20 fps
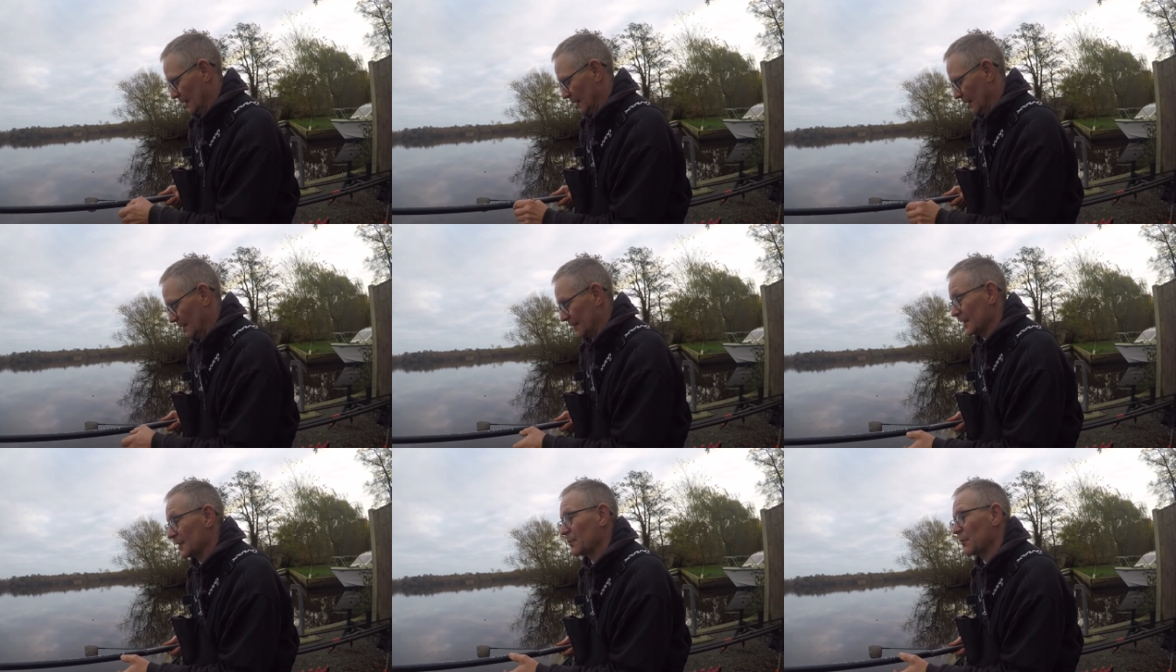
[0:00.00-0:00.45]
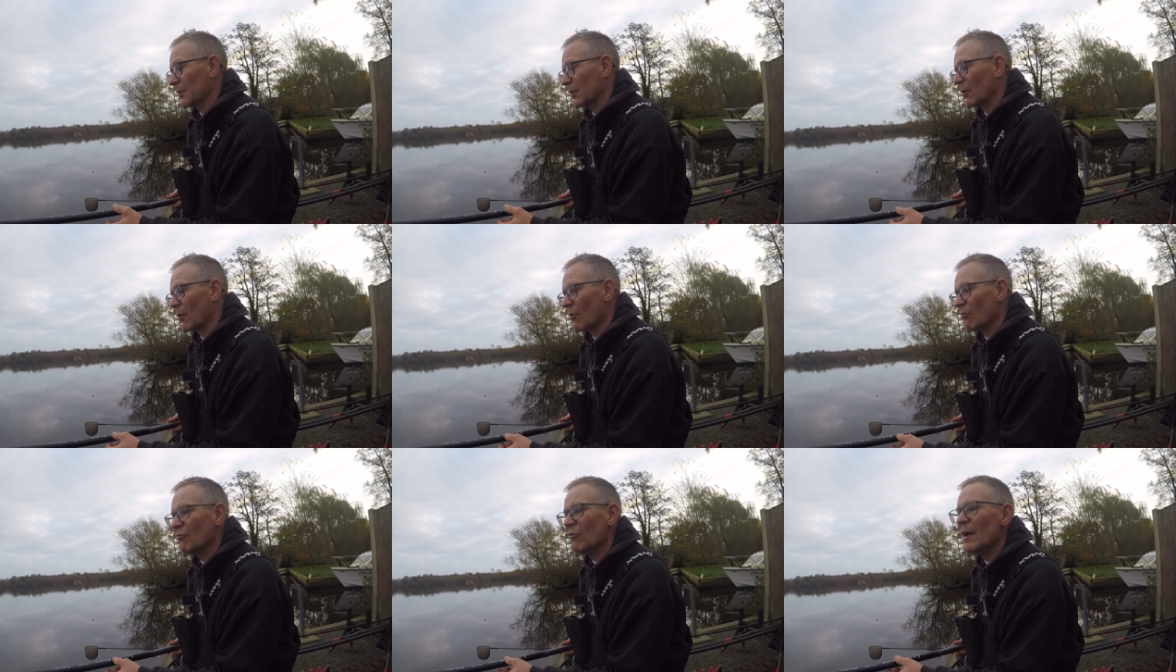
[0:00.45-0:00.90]
And this one I
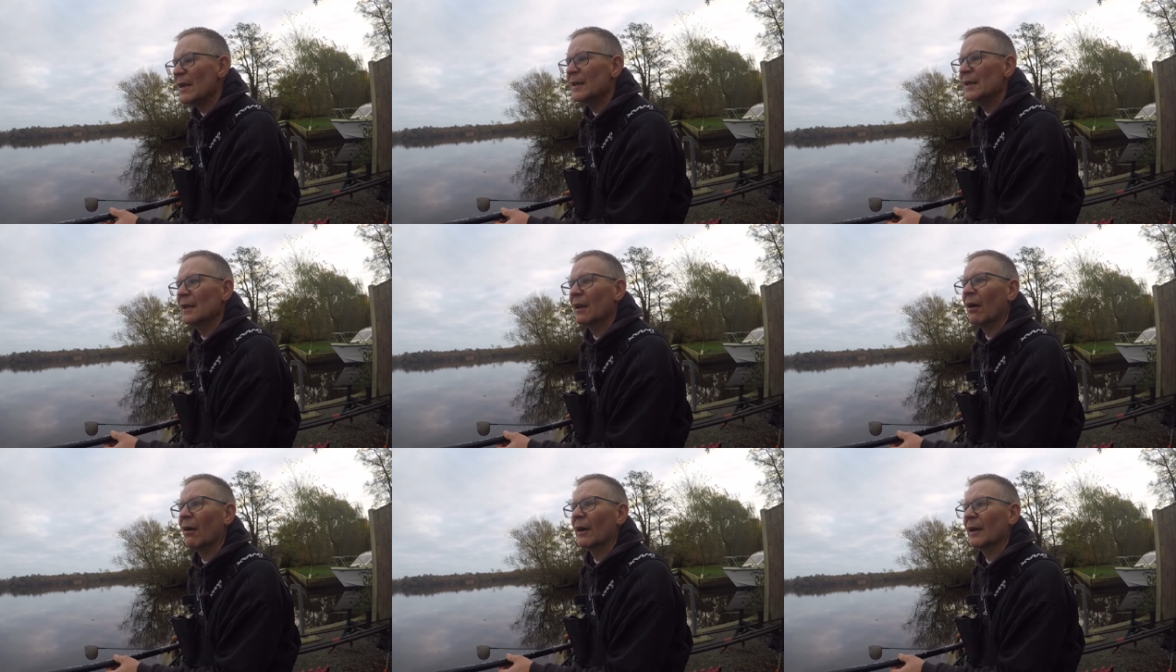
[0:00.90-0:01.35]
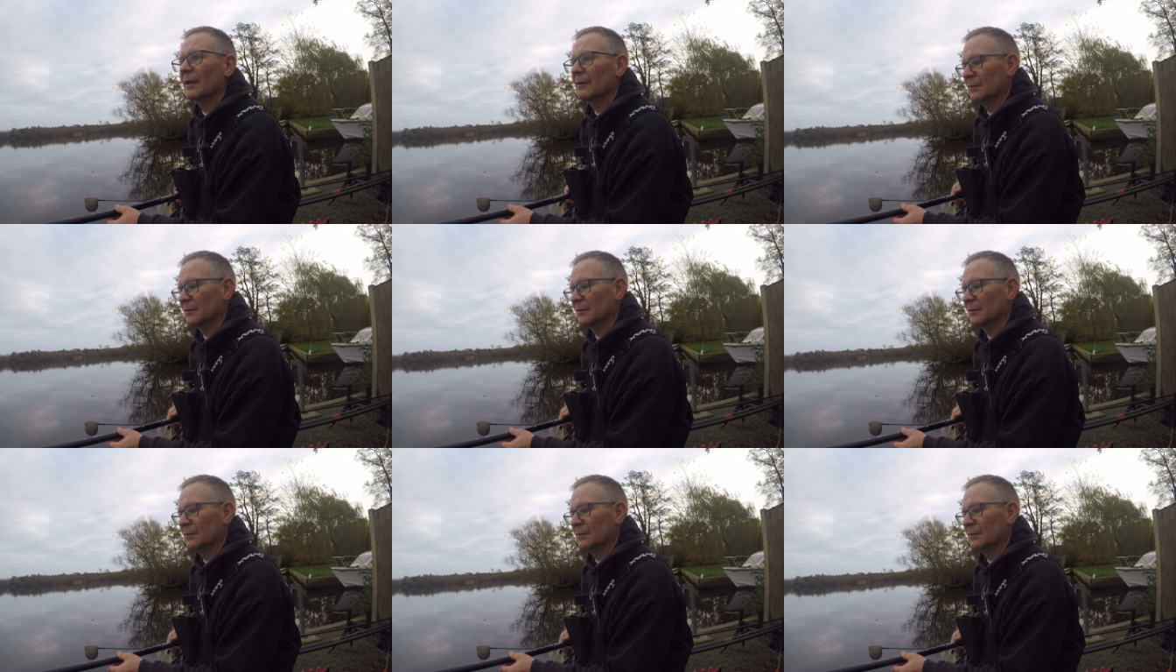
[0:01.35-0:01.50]
got really light.